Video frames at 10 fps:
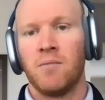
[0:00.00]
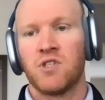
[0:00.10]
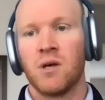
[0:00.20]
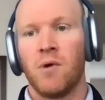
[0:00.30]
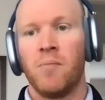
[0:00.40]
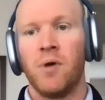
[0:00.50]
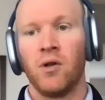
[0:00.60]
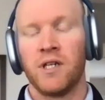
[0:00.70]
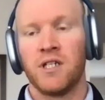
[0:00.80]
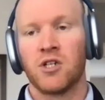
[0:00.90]
some
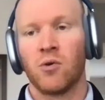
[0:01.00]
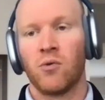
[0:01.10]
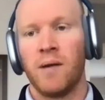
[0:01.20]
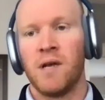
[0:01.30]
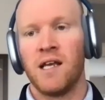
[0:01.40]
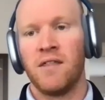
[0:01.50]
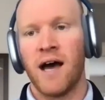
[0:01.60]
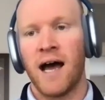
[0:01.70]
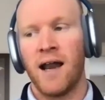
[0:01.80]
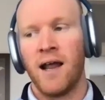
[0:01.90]
ability to remedy
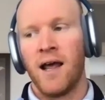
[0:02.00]
that.